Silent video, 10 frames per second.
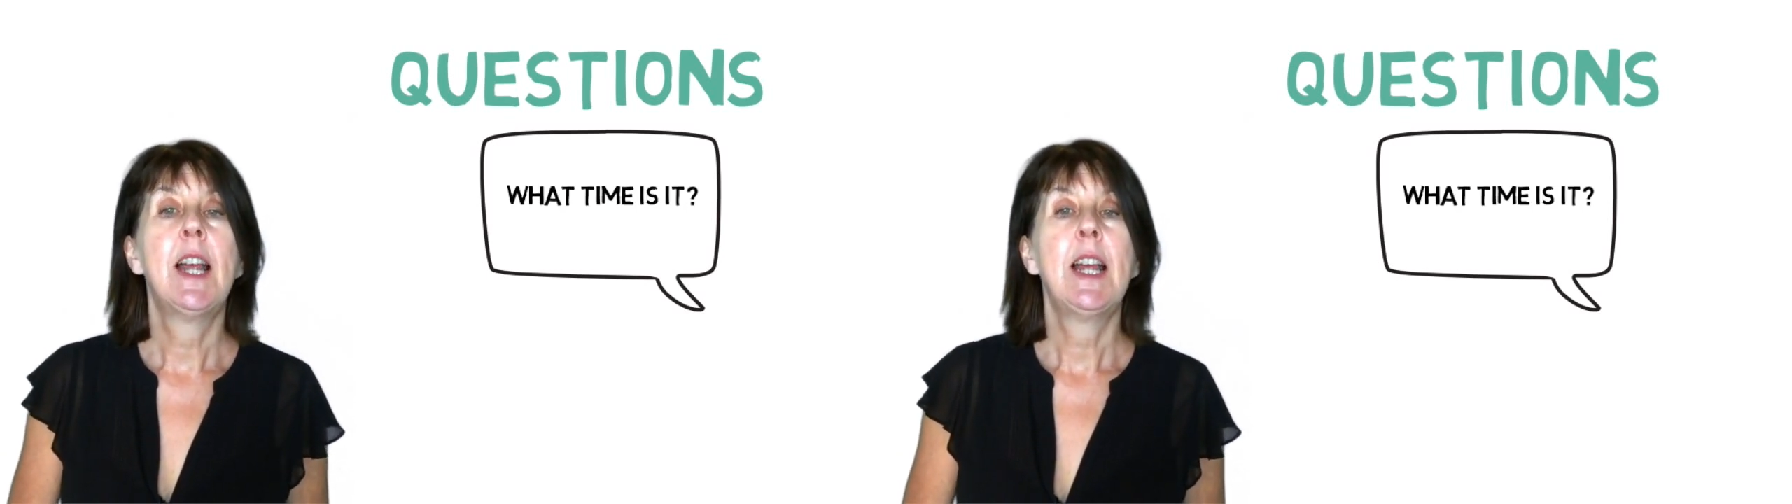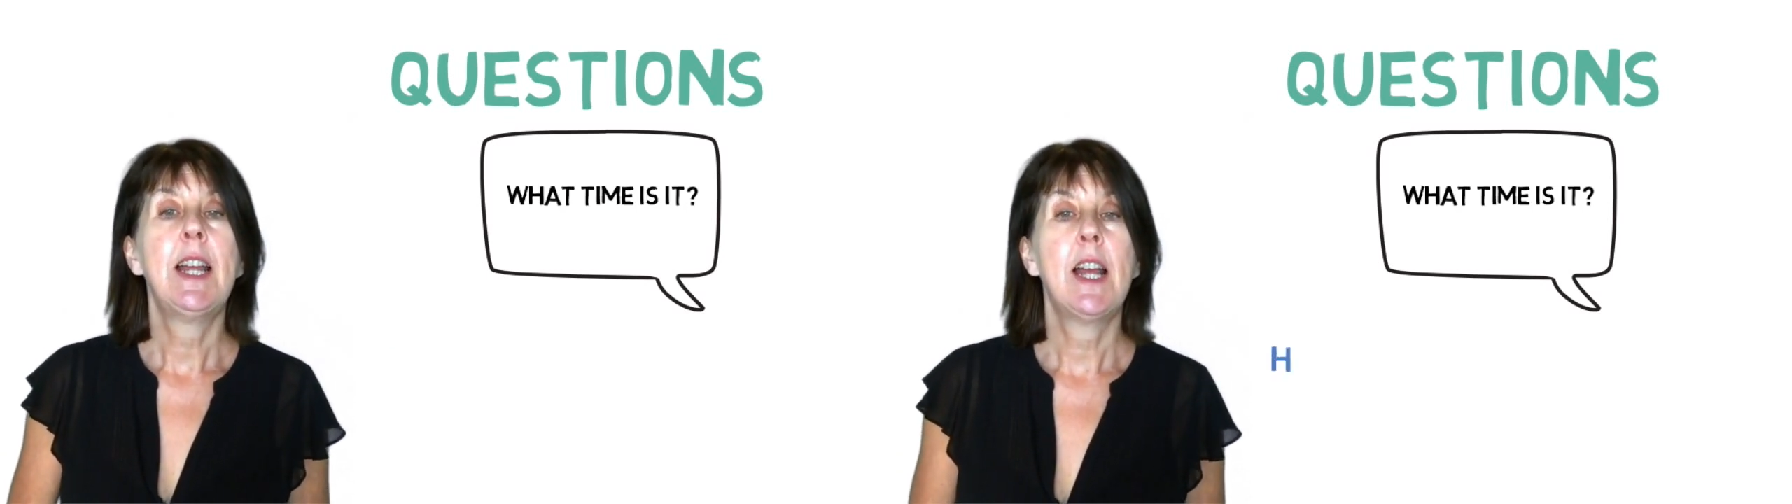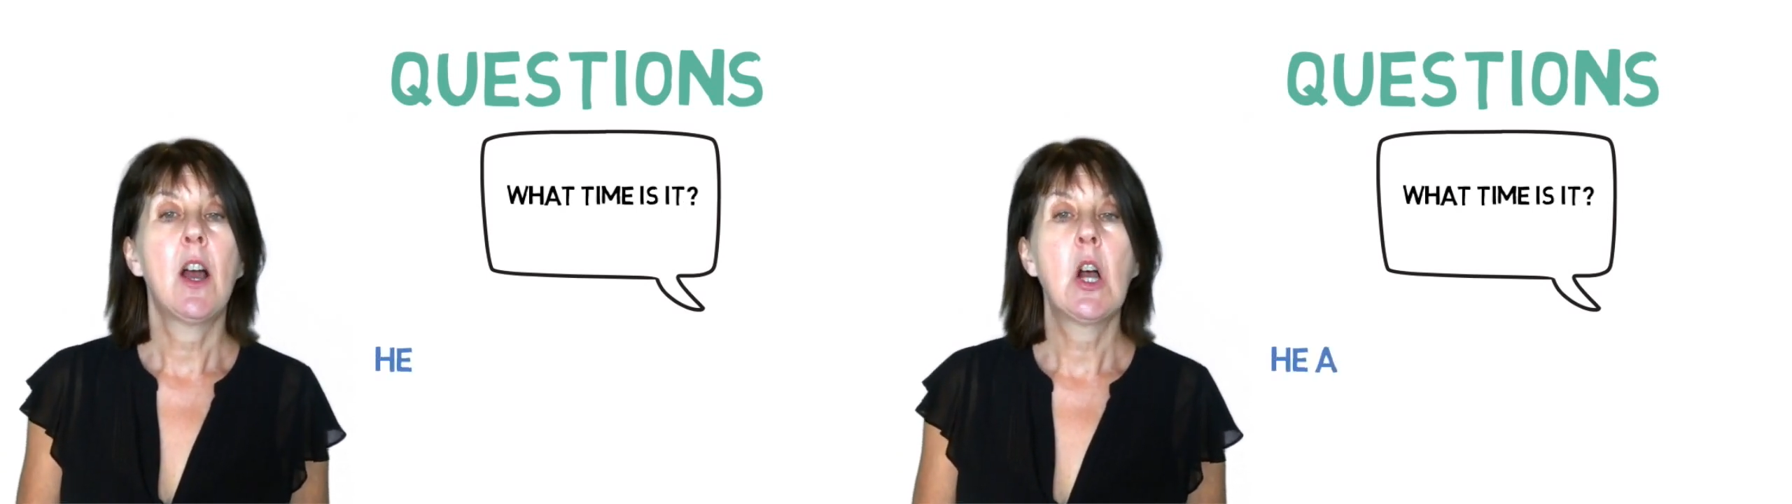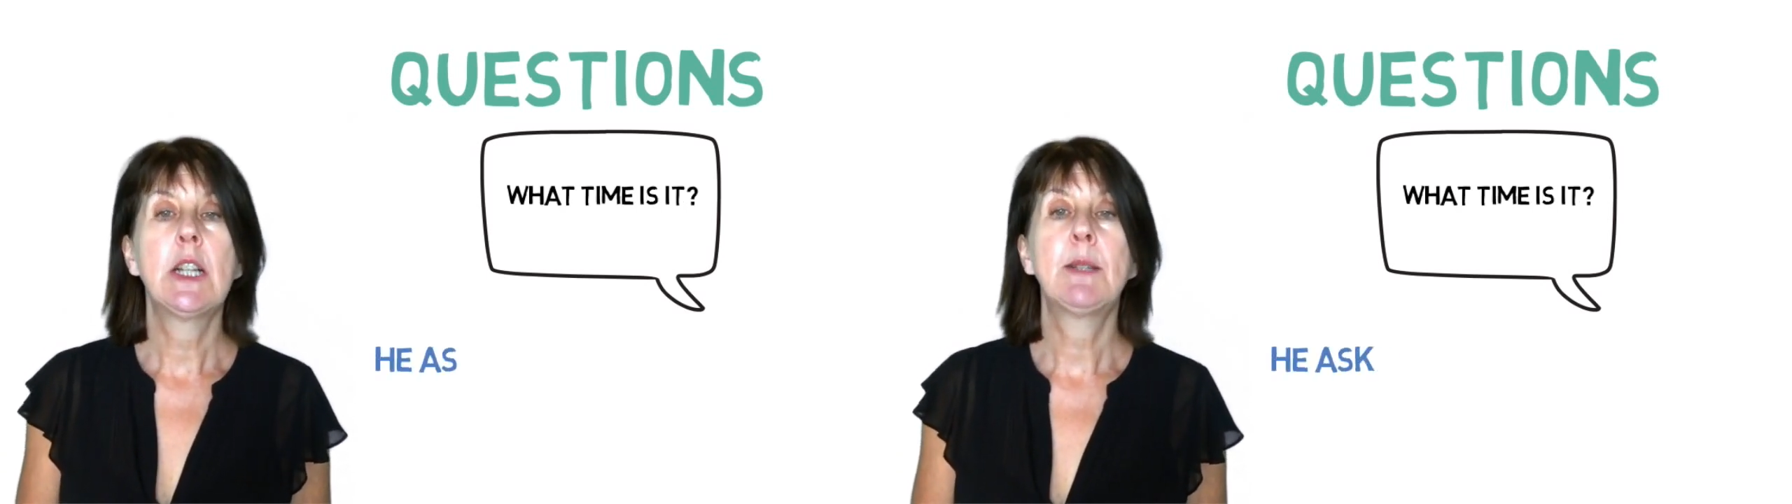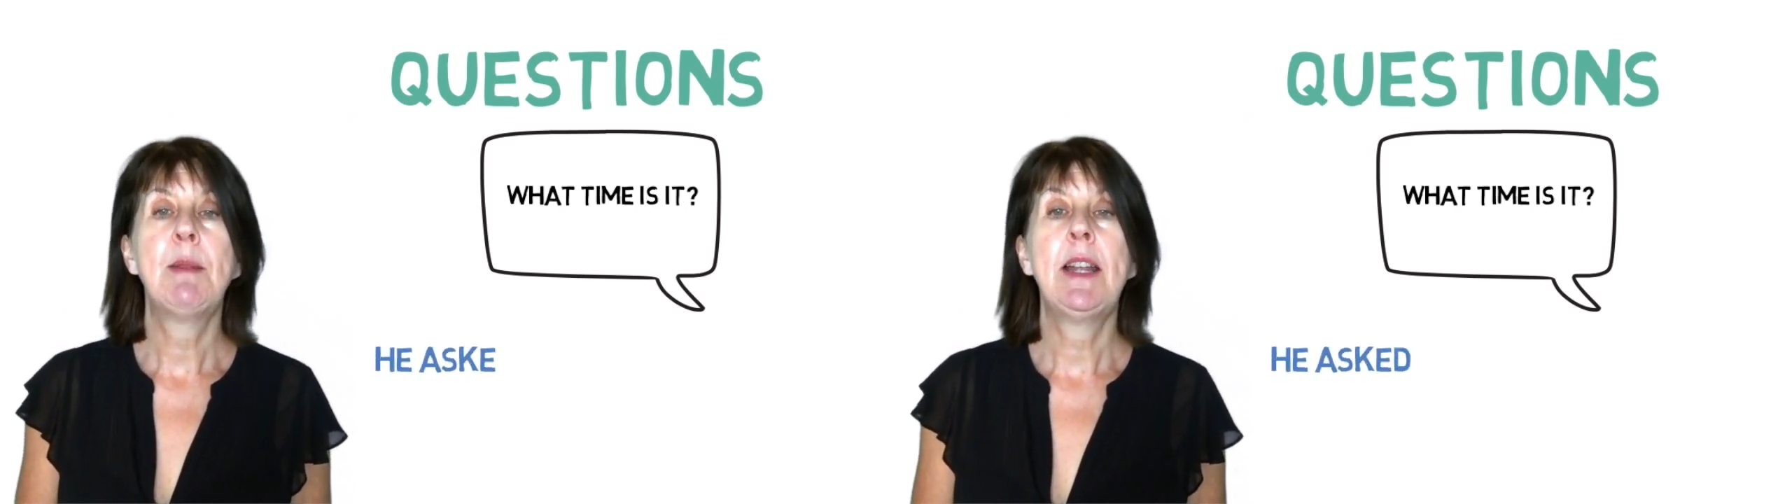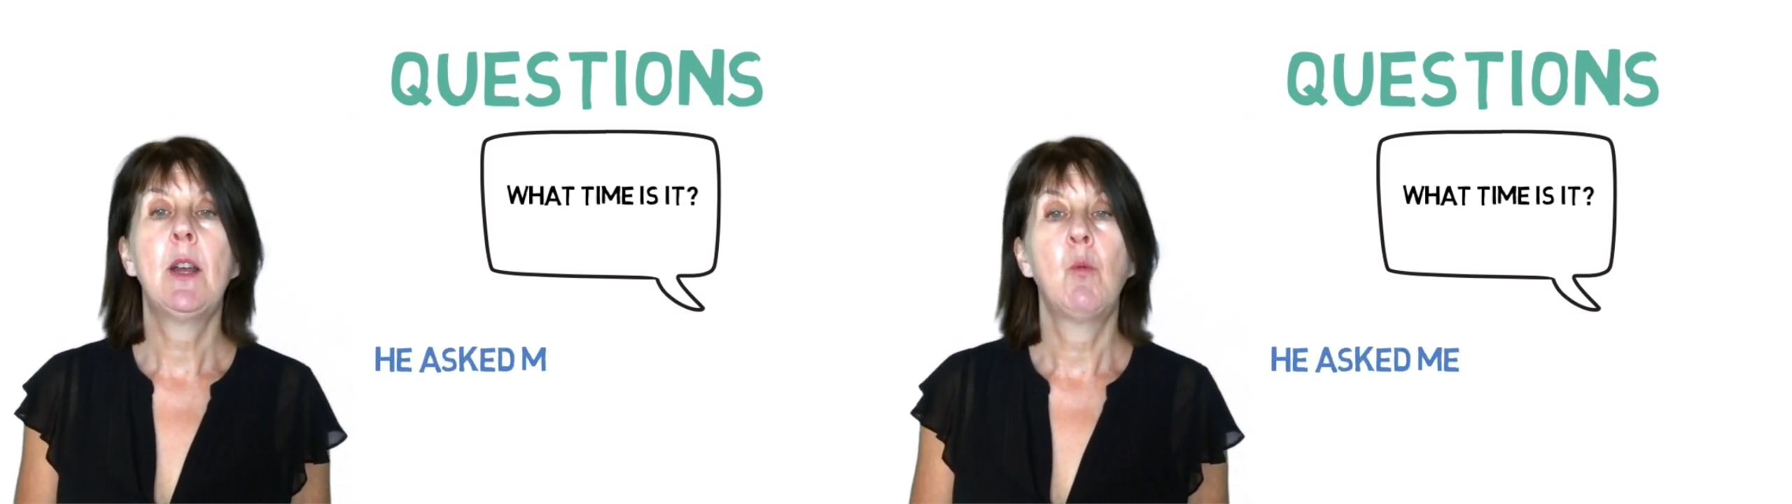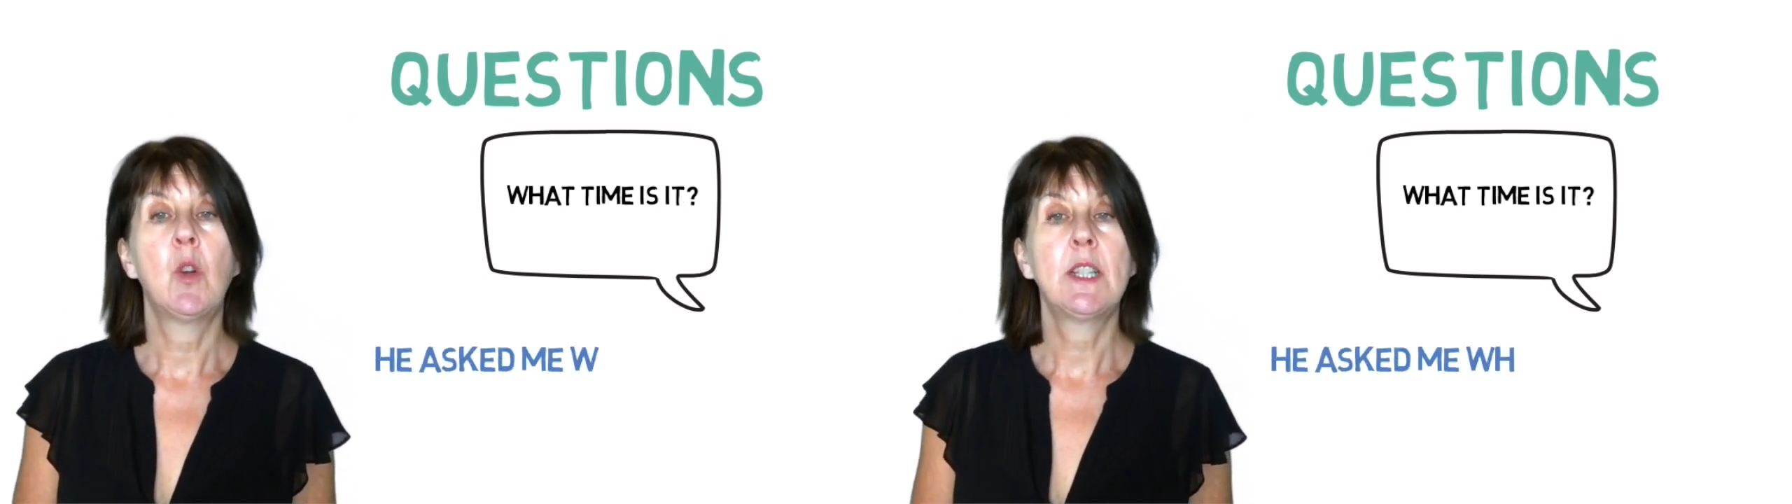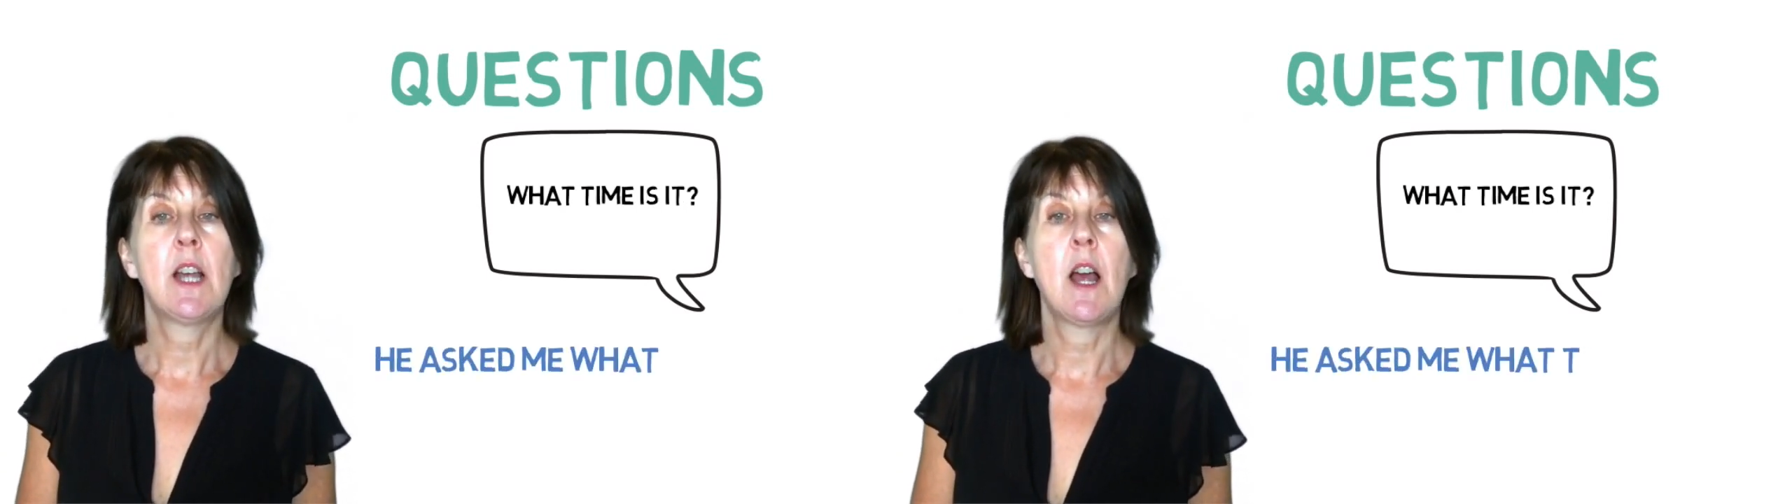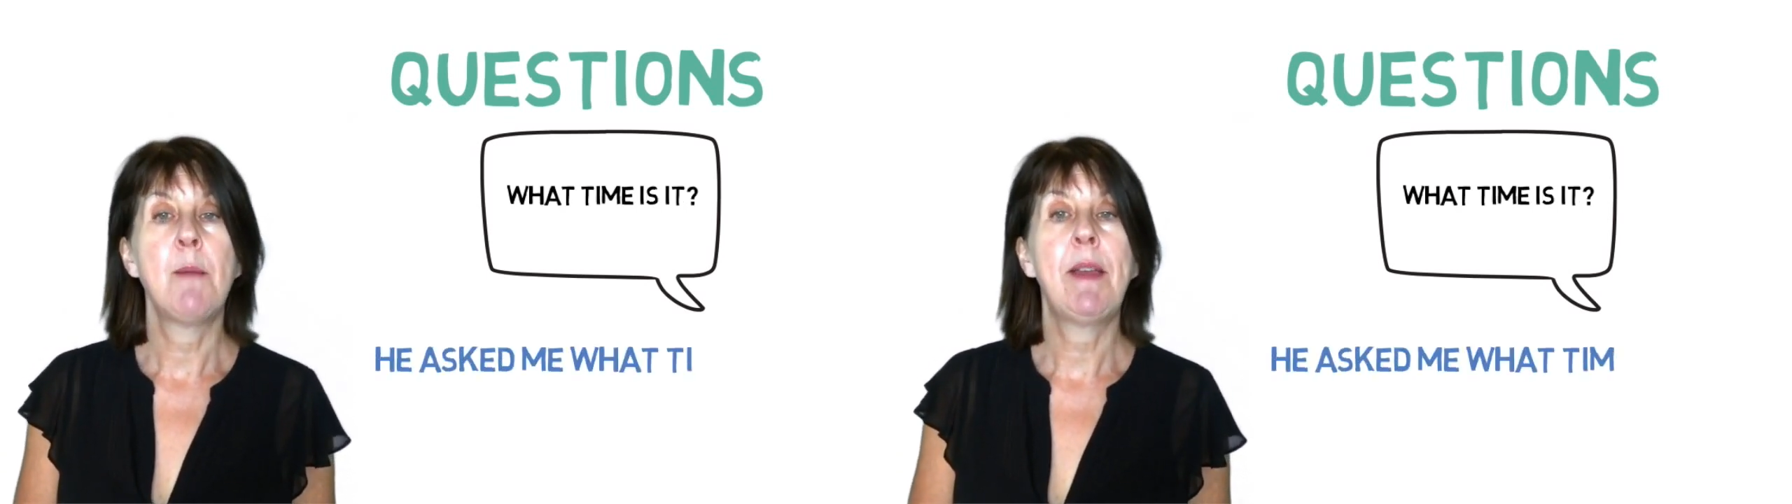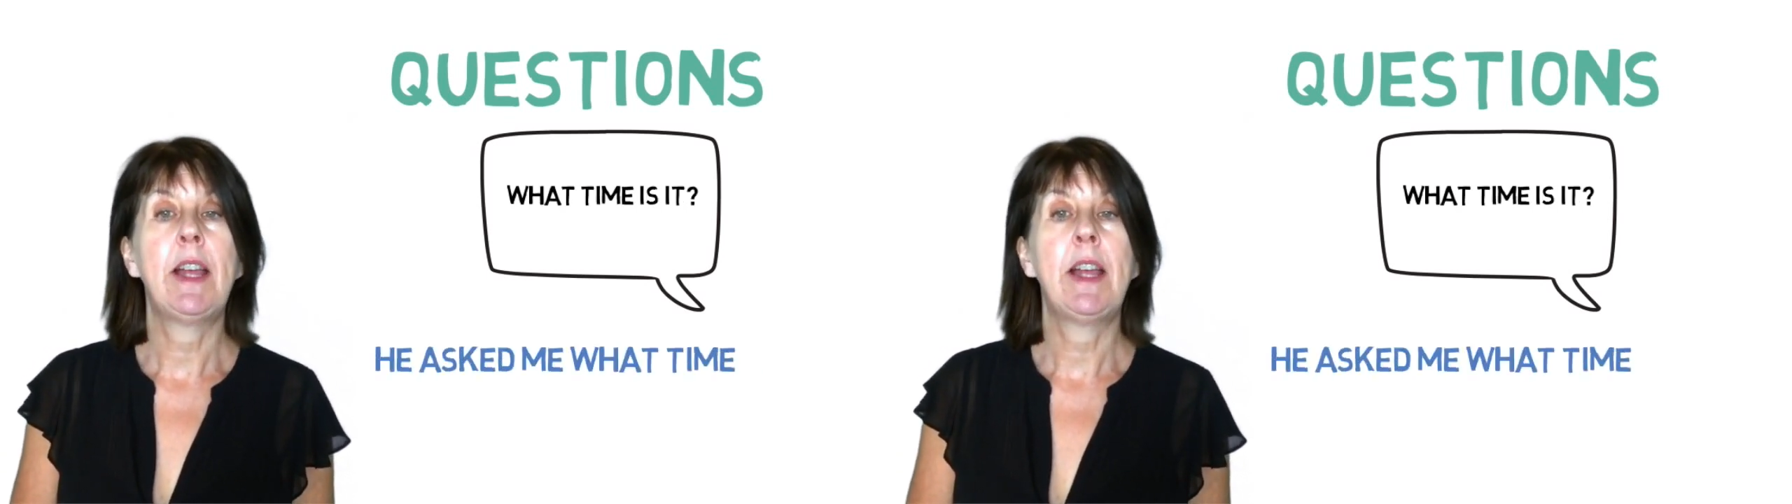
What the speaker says: he asked me what time